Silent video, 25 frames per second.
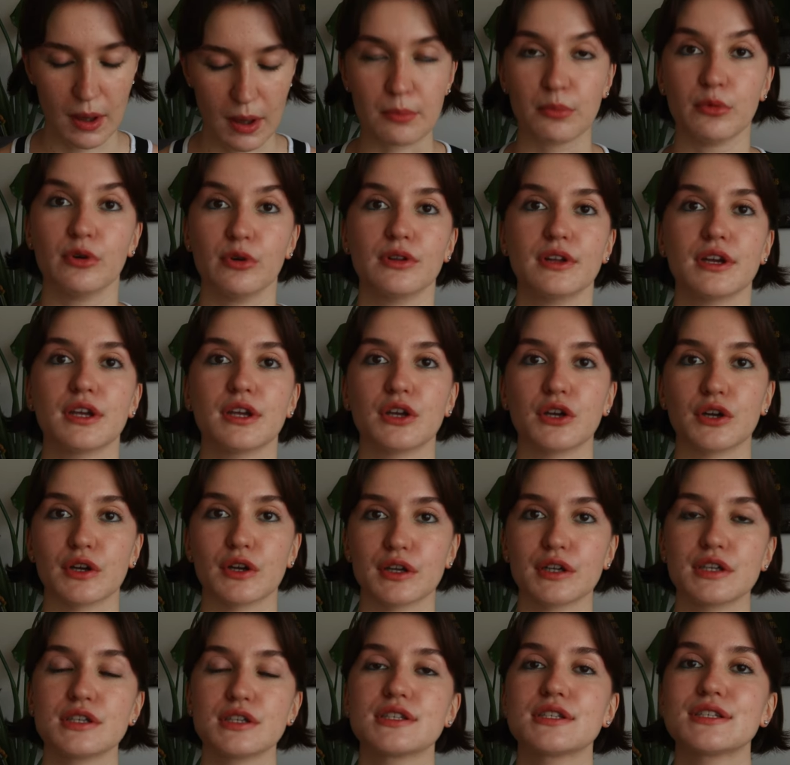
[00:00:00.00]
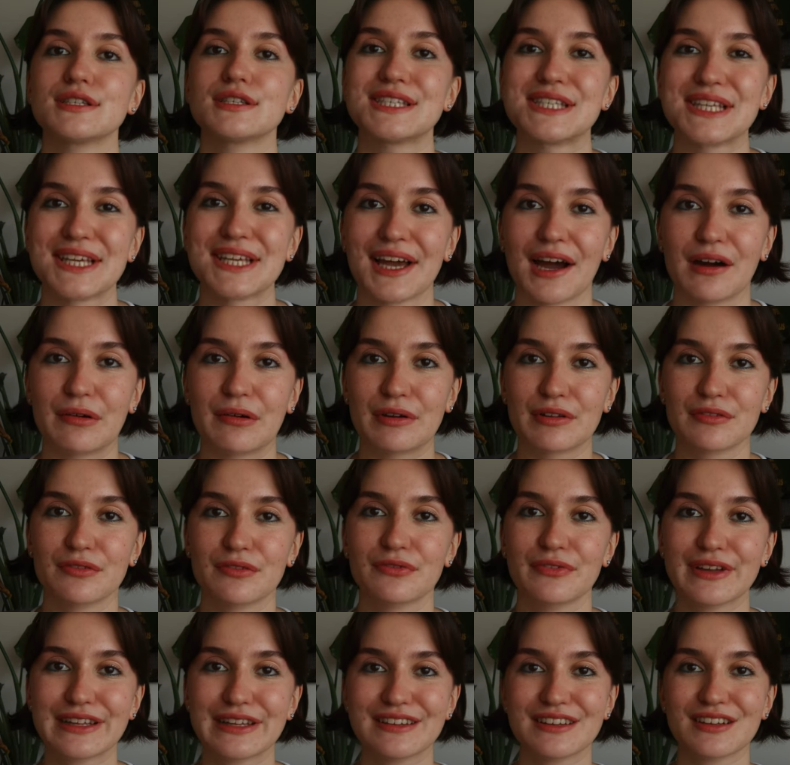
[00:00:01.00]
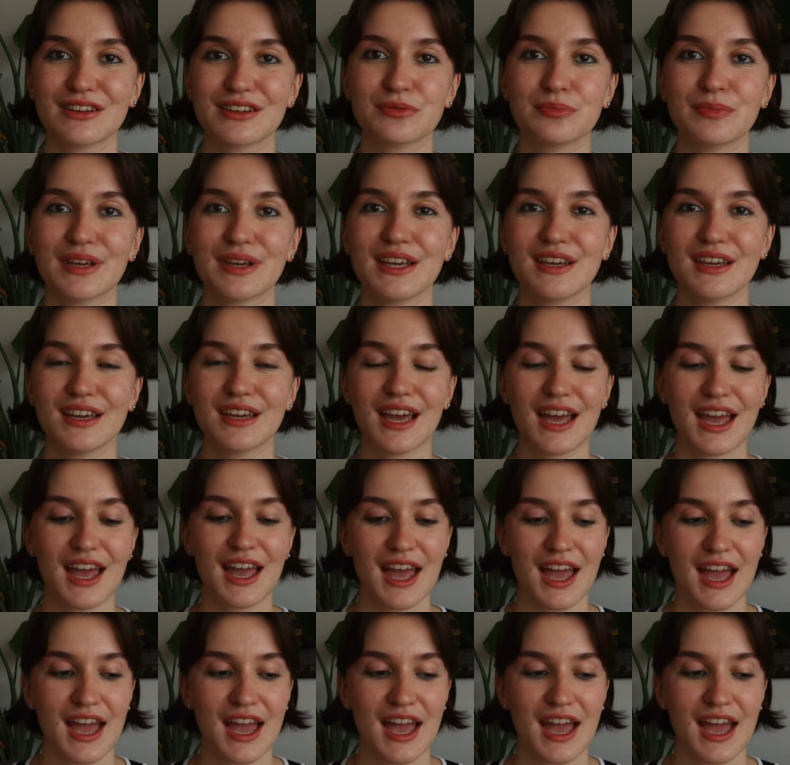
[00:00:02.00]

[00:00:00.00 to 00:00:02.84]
I'm really curious to see how it fits on me.